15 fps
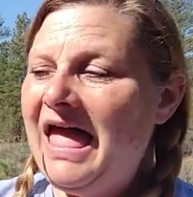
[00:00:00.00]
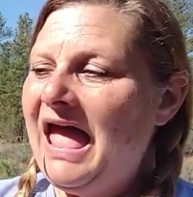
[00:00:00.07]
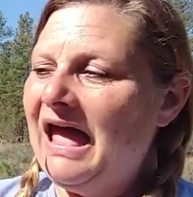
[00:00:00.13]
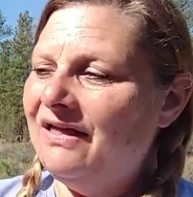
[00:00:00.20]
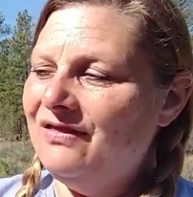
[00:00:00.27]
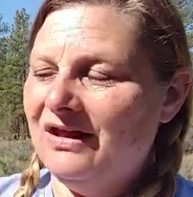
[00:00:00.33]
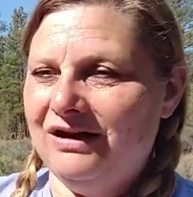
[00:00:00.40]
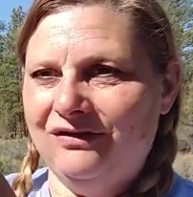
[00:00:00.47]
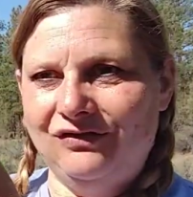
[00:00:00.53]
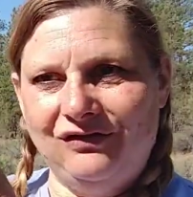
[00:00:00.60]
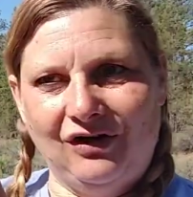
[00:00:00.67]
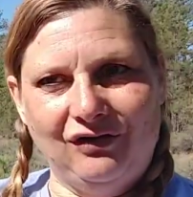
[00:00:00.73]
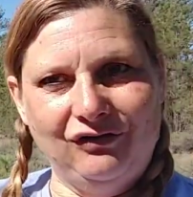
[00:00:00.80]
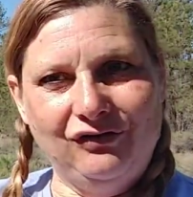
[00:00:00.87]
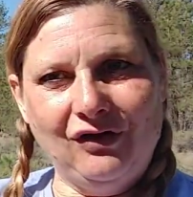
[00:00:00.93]
And then it
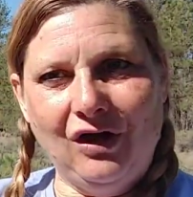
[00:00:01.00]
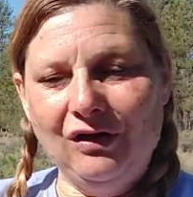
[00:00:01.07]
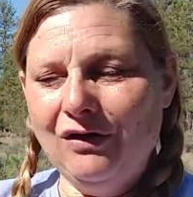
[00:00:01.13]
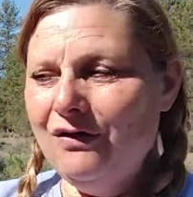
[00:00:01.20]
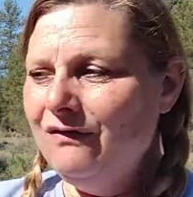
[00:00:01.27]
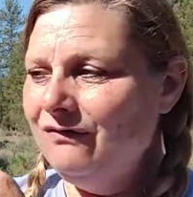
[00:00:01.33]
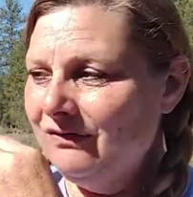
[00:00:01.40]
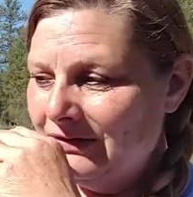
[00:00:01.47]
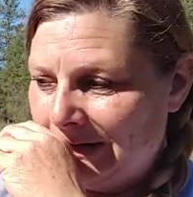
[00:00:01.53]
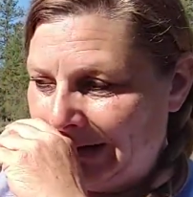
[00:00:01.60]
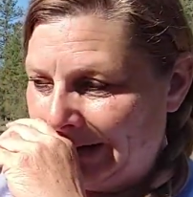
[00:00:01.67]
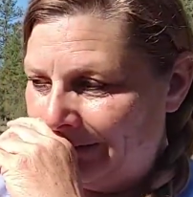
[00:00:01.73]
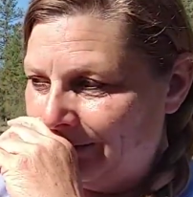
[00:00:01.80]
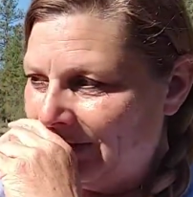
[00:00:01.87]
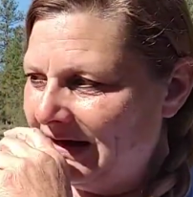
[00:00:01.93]
starts all over
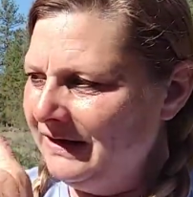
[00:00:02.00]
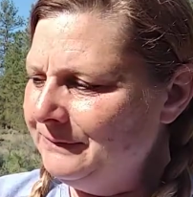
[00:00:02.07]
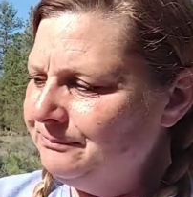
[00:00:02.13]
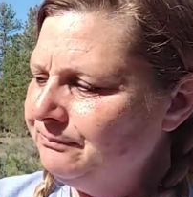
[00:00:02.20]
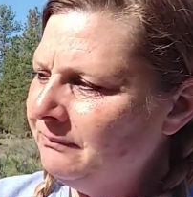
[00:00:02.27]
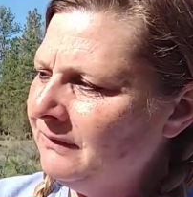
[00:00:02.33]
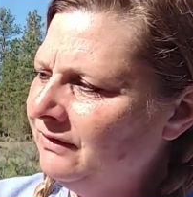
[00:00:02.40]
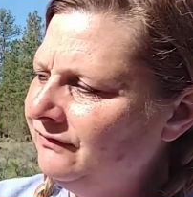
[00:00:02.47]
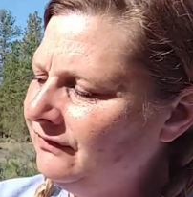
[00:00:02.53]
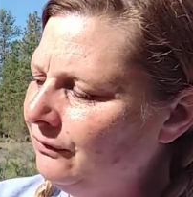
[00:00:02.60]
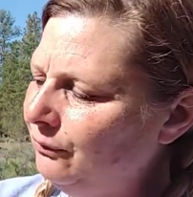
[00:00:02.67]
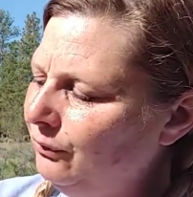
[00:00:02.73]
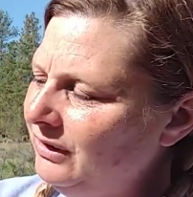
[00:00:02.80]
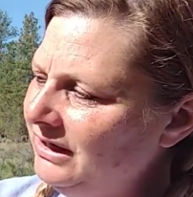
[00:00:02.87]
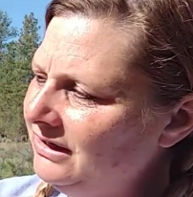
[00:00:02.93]
again, right? So
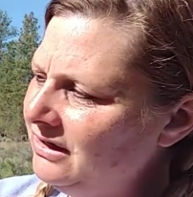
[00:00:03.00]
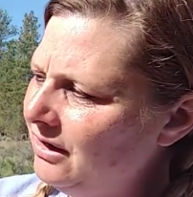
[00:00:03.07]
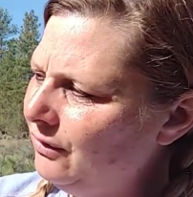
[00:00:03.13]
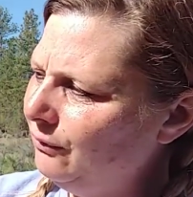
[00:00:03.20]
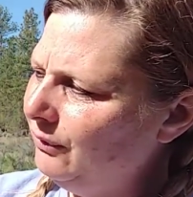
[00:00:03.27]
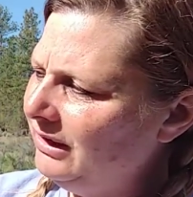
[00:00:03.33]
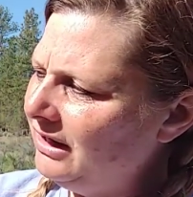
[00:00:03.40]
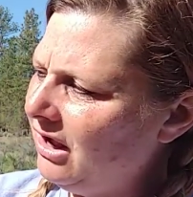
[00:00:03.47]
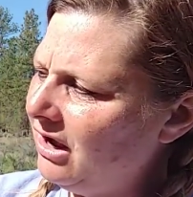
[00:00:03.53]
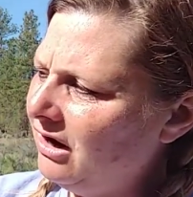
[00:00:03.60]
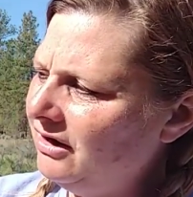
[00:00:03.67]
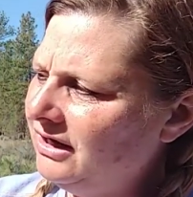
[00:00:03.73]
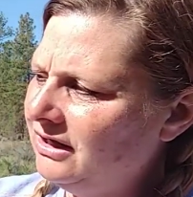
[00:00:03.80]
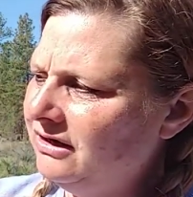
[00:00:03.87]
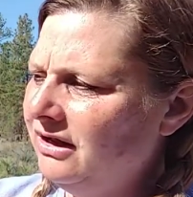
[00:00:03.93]
we know we are
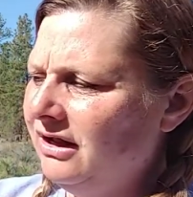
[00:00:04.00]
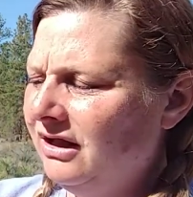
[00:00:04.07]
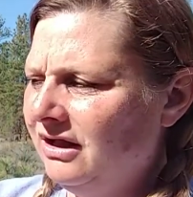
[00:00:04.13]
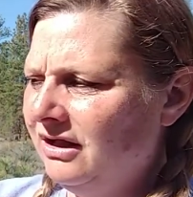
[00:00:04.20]
in